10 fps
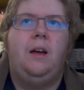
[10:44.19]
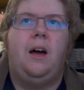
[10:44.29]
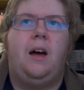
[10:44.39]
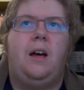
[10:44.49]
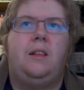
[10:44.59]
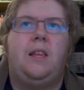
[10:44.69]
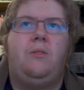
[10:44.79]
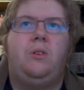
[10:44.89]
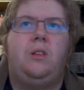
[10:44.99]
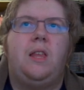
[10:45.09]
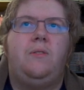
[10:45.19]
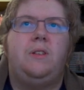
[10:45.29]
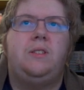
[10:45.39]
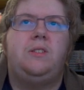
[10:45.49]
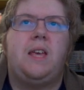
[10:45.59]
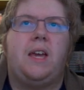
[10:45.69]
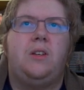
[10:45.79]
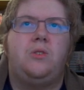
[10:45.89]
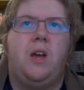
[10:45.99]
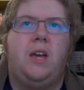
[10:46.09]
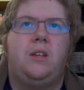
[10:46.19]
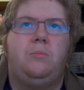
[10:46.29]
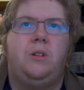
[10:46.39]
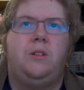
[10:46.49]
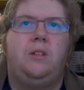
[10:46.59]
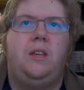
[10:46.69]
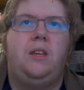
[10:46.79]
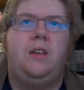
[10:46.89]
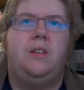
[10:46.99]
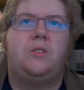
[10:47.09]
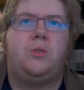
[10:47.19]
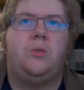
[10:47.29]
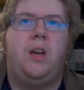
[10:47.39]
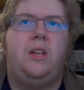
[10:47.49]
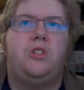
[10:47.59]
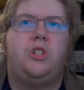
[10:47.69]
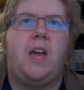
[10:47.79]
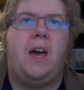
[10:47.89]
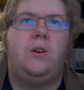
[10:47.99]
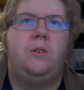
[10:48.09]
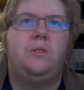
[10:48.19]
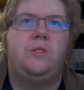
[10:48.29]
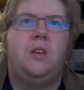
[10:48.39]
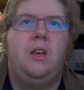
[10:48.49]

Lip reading: Level 11's second dragon ability is Create Shadows.